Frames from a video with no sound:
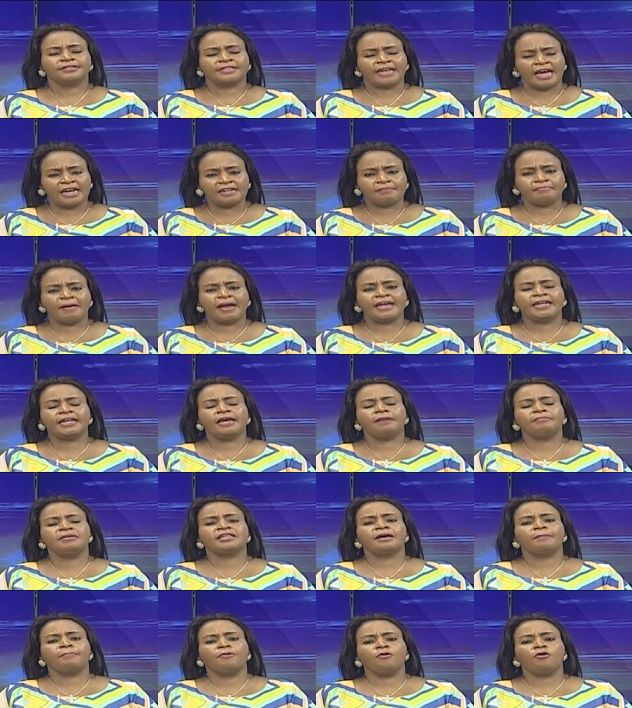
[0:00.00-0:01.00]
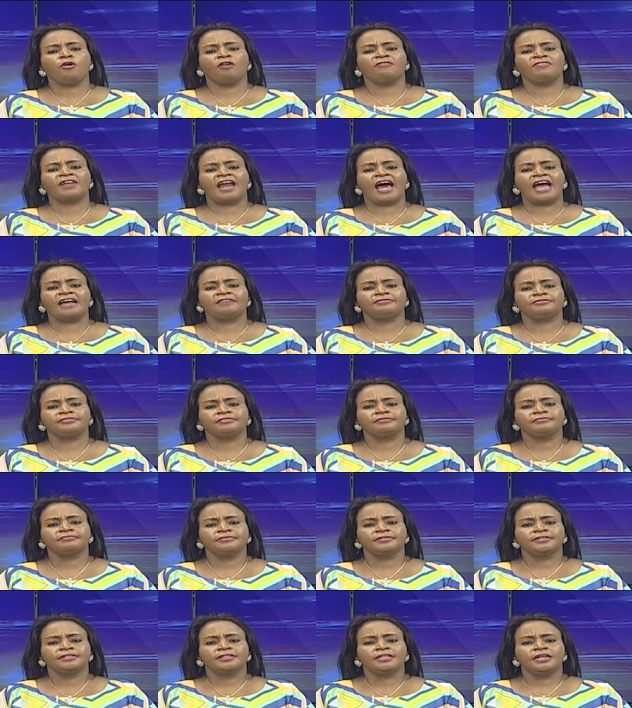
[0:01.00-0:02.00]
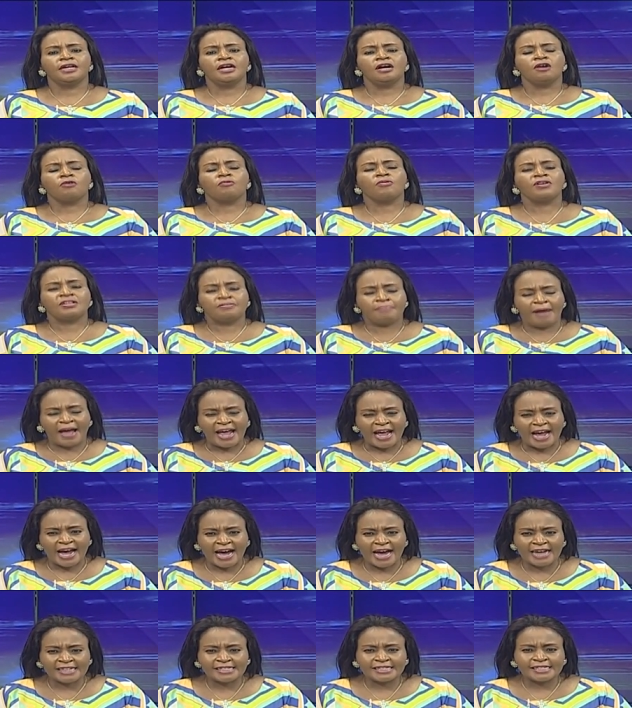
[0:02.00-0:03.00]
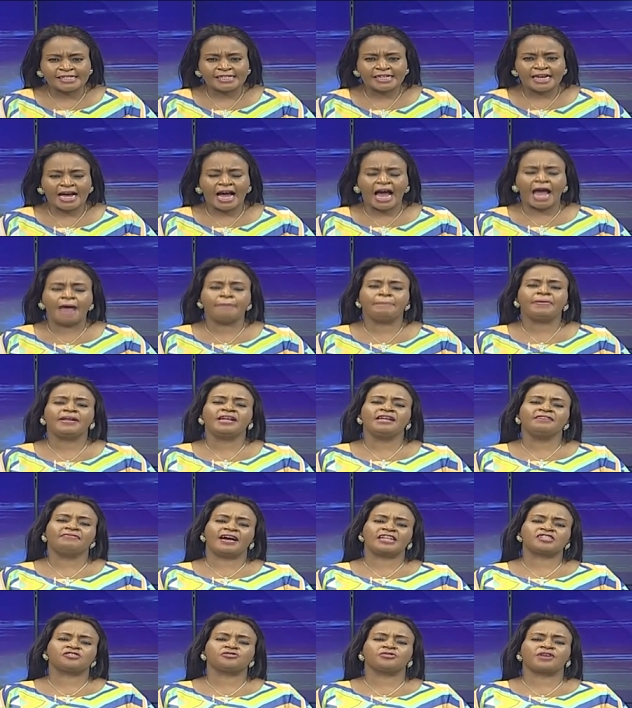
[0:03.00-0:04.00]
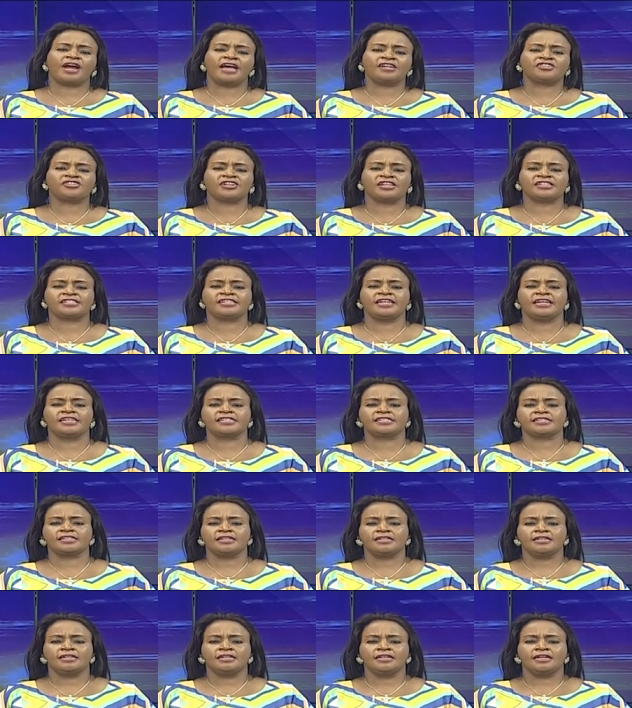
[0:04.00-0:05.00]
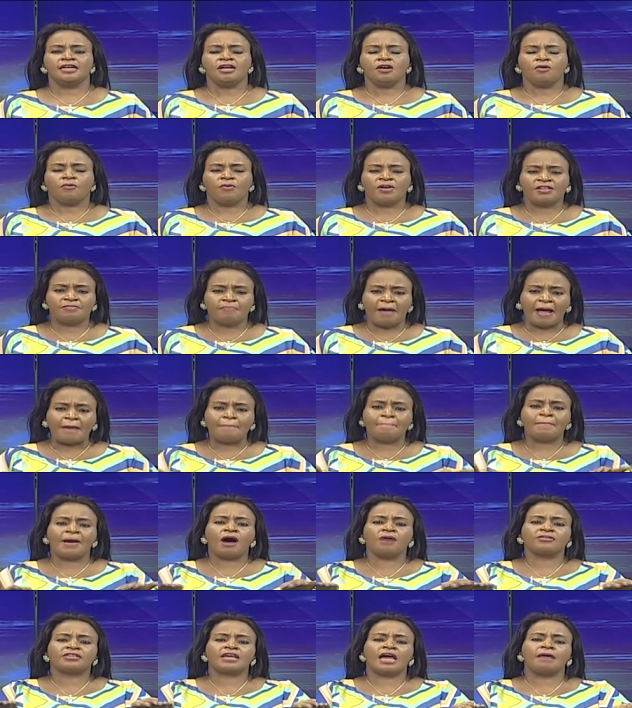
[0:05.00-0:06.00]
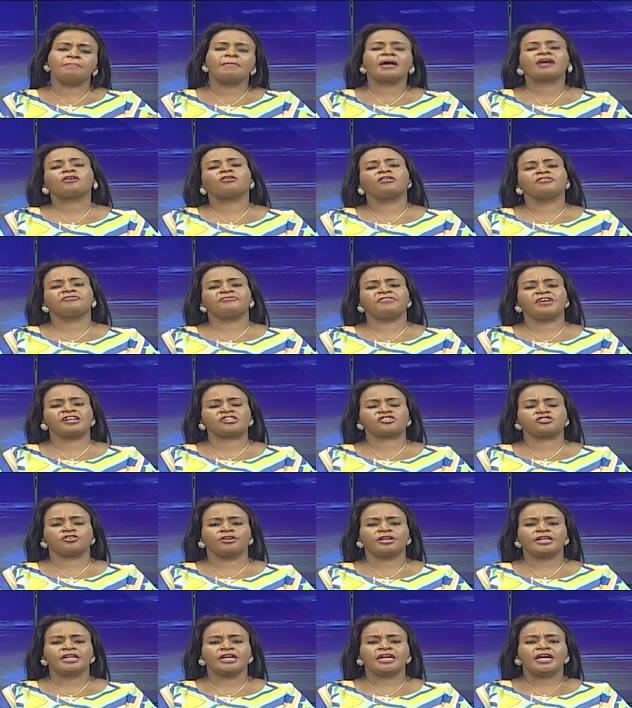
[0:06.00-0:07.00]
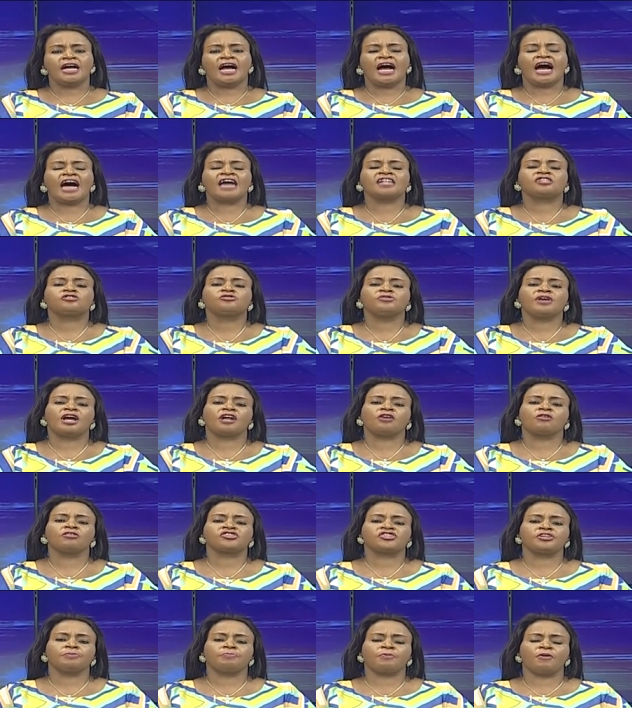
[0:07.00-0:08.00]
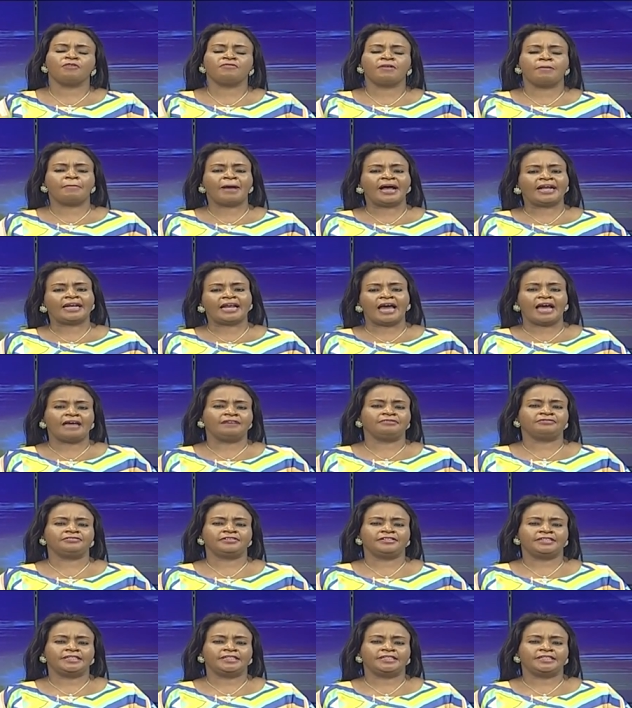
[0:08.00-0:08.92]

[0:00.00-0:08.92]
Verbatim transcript: Write my name in the book of life. With my heart, I believe unto righteousness. With my mouth, I make confession unto your lordship over my life.